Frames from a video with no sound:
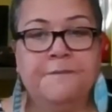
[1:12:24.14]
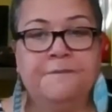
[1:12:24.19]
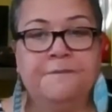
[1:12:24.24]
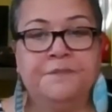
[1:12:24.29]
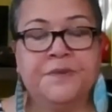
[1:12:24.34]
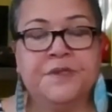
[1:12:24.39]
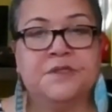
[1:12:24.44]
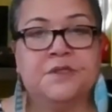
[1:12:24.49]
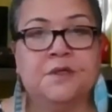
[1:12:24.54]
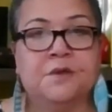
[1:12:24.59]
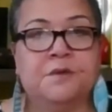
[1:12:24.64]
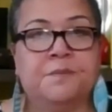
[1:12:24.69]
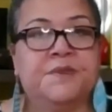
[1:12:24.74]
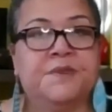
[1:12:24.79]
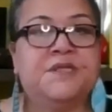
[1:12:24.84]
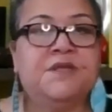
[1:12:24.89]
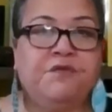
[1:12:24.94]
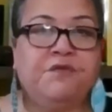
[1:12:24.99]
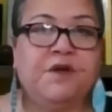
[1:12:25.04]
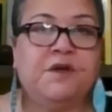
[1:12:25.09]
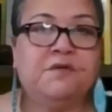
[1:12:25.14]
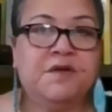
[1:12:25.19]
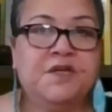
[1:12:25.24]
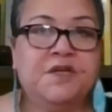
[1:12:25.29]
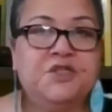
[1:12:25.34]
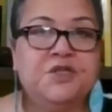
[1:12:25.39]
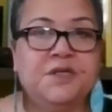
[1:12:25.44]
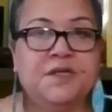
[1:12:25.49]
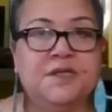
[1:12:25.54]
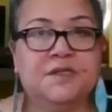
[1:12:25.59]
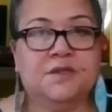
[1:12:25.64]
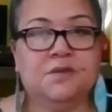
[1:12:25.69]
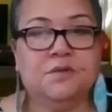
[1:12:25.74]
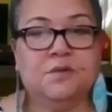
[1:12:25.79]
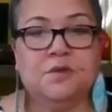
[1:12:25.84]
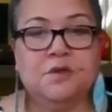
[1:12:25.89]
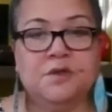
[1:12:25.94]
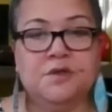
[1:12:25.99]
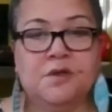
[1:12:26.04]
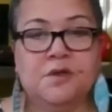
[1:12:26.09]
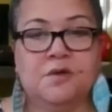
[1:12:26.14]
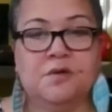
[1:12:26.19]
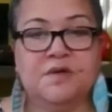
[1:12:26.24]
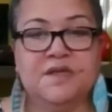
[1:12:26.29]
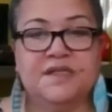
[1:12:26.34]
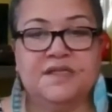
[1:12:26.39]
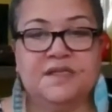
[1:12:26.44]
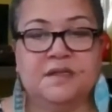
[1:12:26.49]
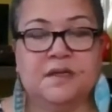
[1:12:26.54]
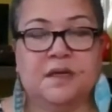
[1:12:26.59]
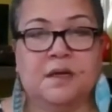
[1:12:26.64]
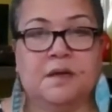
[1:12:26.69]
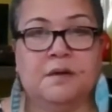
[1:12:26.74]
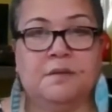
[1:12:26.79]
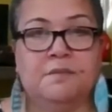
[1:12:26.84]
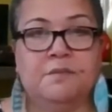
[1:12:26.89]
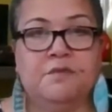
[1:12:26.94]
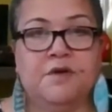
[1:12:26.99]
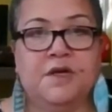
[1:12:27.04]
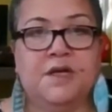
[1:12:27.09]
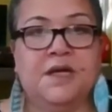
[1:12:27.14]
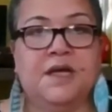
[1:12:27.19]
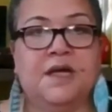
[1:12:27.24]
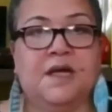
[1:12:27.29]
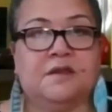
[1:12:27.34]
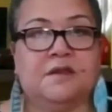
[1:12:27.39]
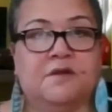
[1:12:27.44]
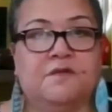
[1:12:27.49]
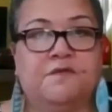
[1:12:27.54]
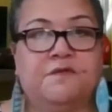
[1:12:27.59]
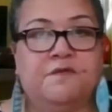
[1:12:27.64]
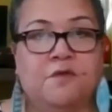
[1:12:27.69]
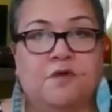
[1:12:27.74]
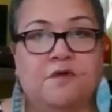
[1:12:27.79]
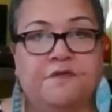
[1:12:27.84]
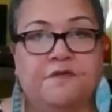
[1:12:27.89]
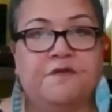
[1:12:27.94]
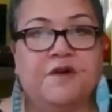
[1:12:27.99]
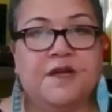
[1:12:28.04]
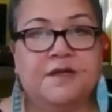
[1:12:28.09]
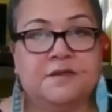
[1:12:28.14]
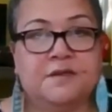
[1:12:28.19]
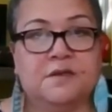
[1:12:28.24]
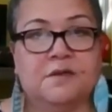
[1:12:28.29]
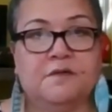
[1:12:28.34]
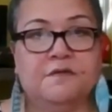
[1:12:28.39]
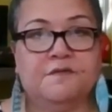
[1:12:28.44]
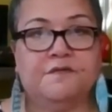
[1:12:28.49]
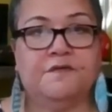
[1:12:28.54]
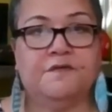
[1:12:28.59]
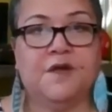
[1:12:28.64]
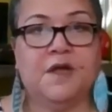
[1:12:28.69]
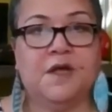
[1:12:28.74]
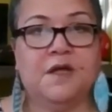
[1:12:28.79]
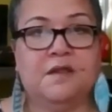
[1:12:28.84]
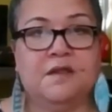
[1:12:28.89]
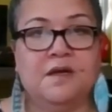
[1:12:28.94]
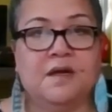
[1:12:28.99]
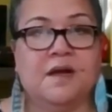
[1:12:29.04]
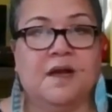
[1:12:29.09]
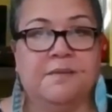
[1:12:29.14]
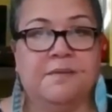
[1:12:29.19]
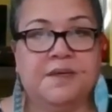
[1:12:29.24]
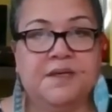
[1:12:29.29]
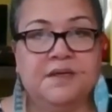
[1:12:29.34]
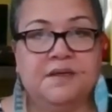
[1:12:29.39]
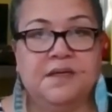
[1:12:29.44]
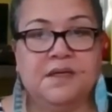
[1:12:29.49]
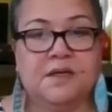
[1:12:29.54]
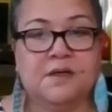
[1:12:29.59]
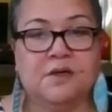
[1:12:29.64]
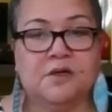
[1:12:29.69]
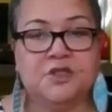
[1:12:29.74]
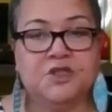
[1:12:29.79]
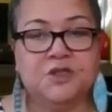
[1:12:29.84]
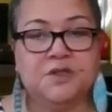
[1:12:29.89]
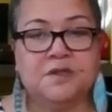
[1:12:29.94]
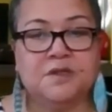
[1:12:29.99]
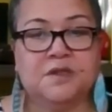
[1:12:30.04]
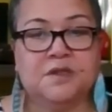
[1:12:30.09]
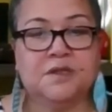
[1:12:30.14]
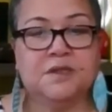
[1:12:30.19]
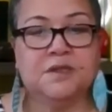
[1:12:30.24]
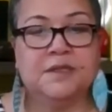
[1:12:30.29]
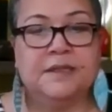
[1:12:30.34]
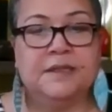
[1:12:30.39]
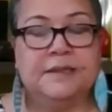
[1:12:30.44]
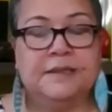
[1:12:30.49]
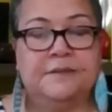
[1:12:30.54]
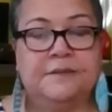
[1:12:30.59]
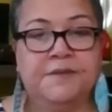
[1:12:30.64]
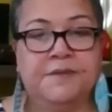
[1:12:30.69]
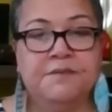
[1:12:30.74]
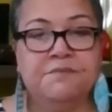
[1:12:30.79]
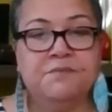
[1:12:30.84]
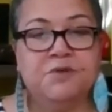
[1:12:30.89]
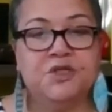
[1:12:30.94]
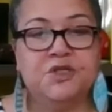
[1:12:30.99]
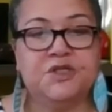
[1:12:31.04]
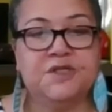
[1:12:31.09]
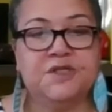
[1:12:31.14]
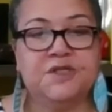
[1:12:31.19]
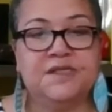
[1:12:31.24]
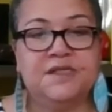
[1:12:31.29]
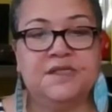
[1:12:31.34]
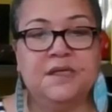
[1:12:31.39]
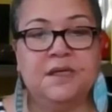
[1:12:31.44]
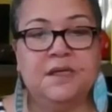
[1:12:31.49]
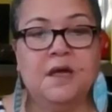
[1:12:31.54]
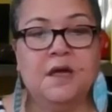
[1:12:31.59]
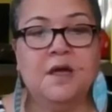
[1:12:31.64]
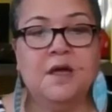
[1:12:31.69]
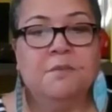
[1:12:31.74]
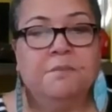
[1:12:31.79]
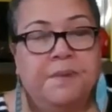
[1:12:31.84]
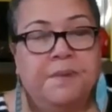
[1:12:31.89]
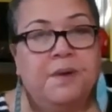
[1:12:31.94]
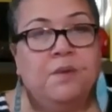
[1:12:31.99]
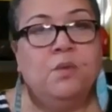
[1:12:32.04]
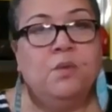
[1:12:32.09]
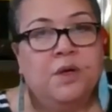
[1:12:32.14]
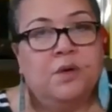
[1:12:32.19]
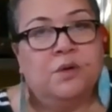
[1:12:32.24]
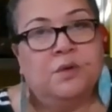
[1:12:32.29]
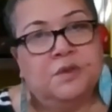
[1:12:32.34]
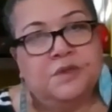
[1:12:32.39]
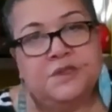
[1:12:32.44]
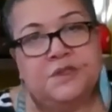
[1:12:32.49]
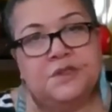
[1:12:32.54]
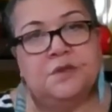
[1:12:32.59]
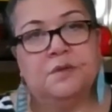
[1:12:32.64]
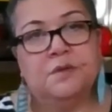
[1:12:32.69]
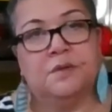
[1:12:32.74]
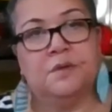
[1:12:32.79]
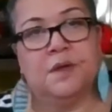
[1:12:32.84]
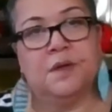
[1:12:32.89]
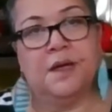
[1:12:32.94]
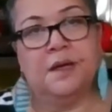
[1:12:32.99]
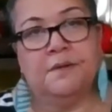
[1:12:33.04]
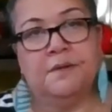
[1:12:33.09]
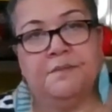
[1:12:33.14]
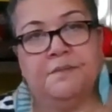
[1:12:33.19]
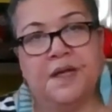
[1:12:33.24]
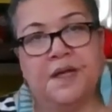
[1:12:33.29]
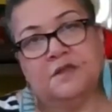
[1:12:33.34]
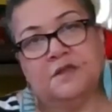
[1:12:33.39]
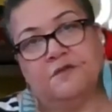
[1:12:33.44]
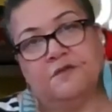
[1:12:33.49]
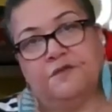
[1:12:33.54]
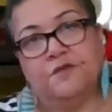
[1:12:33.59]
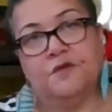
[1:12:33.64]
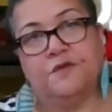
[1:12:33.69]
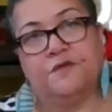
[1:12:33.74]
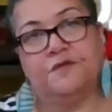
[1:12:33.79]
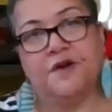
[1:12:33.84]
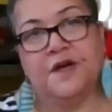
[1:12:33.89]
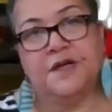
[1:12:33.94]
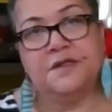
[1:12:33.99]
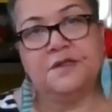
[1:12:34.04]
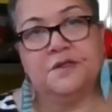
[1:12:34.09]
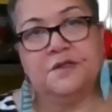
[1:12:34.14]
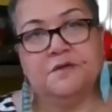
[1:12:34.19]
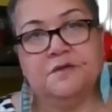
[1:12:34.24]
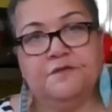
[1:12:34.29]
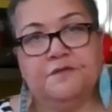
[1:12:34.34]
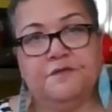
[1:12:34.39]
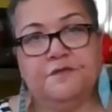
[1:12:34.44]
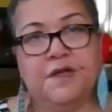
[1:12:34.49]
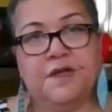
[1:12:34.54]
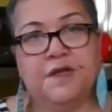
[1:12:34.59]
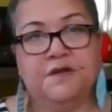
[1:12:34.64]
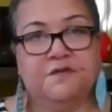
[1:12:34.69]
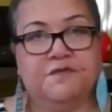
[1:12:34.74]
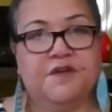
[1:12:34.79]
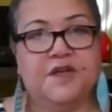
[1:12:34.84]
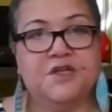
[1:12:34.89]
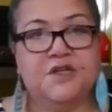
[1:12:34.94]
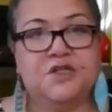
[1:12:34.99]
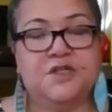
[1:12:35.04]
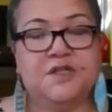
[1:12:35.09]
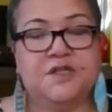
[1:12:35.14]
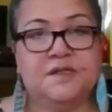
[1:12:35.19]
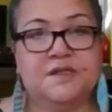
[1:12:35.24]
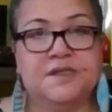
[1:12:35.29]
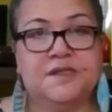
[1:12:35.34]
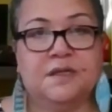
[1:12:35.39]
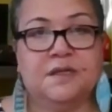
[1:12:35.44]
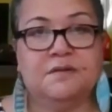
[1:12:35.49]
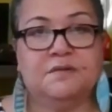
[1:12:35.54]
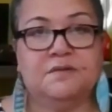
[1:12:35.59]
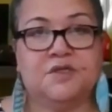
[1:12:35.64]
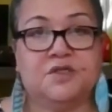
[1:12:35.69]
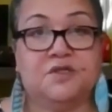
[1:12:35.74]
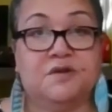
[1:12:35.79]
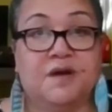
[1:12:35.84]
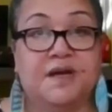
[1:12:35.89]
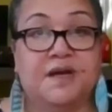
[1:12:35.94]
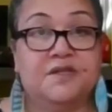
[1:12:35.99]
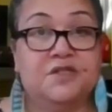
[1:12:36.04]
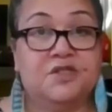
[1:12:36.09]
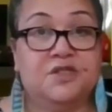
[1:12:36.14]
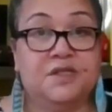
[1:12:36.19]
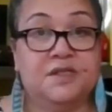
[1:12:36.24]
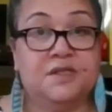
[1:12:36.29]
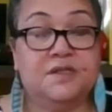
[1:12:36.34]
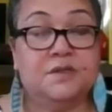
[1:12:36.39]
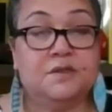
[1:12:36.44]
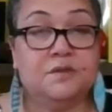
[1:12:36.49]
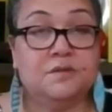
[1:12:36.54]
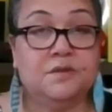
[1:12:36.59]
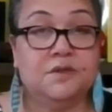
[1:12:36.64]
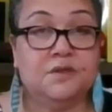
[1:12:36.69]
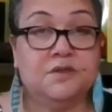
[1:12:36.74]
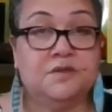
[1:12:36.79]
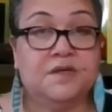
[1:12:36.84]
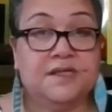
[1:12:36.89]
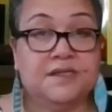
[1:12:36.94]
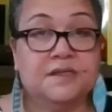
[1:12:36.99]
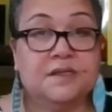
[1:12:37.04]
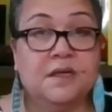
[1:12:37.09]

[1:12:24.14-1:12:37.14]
So the Pacific region, as you all know, is really at the forefront of the climate and ecological emergency, but we're also at the forefront of innovations and strategies to address